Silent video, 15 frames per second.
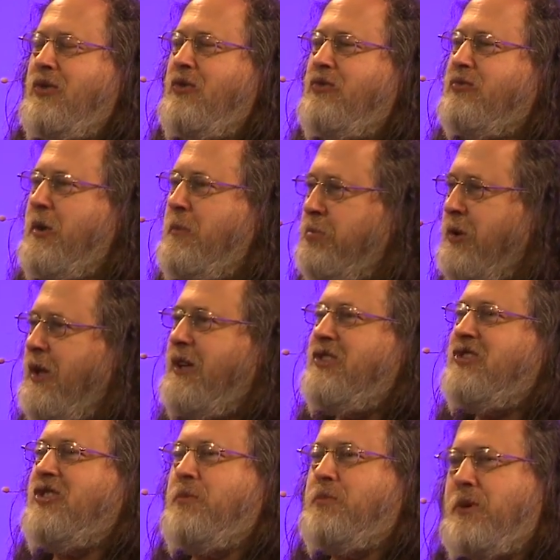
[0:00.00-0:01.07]

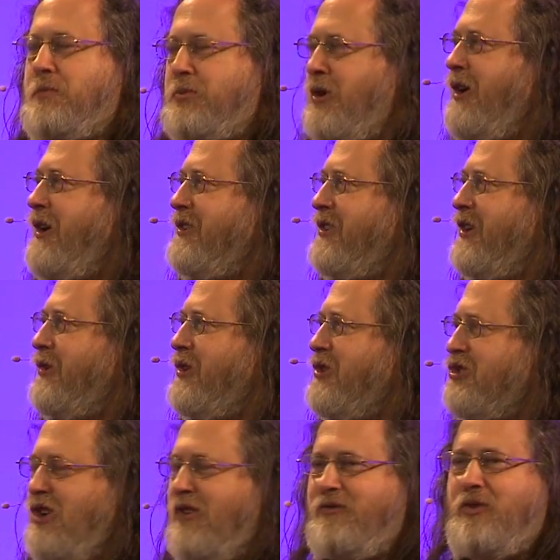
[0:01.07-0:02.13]
replace the proprietary
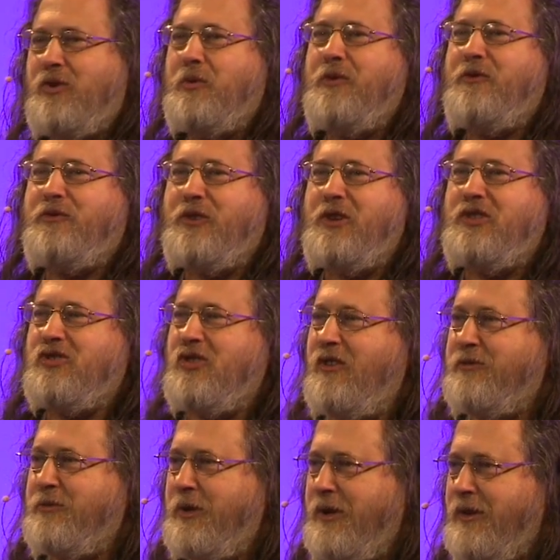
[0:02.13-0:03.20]
software with free
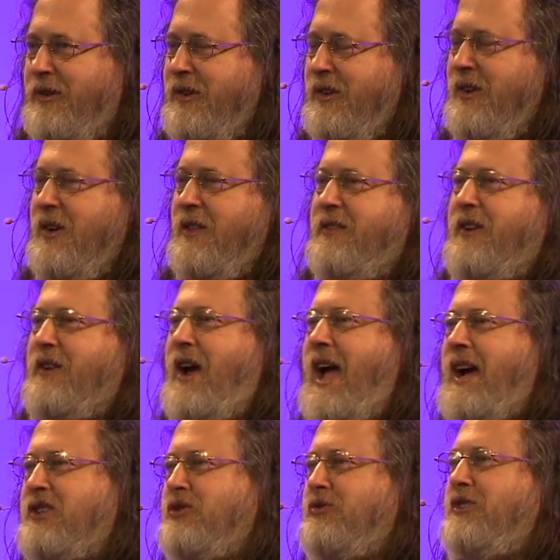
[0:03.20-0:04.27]
software. They're
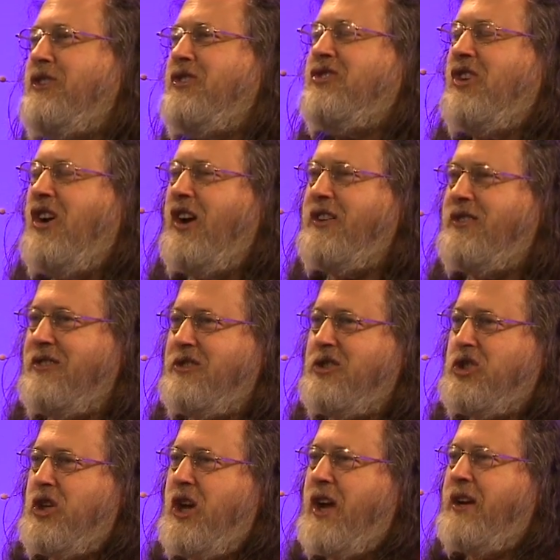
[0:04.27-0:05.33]
actually designed to
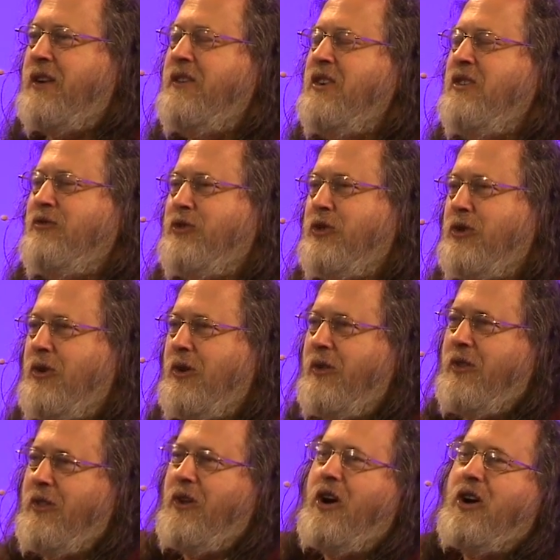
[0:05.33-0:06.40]
check for
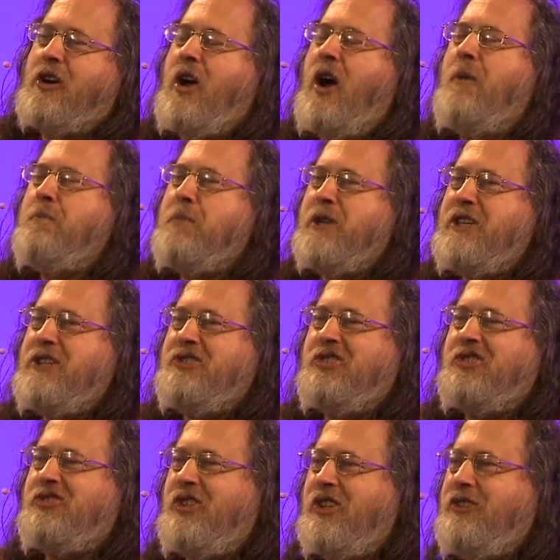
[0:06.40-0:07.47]
a company's
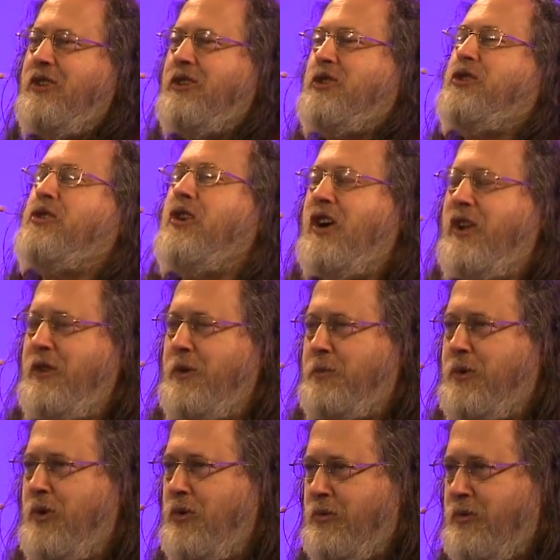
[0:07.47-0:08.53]
signature on the
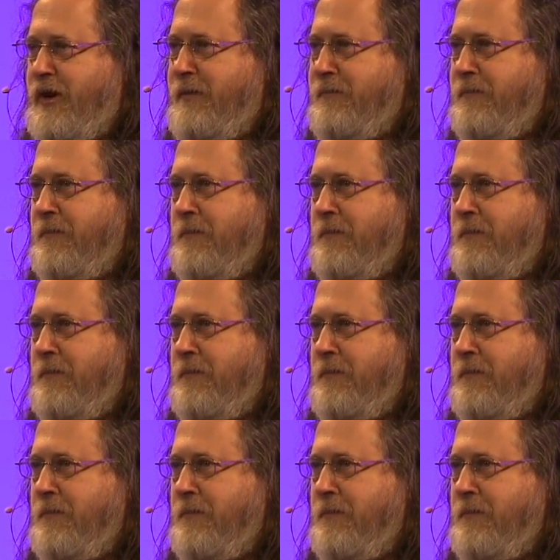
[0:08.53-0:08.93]
program.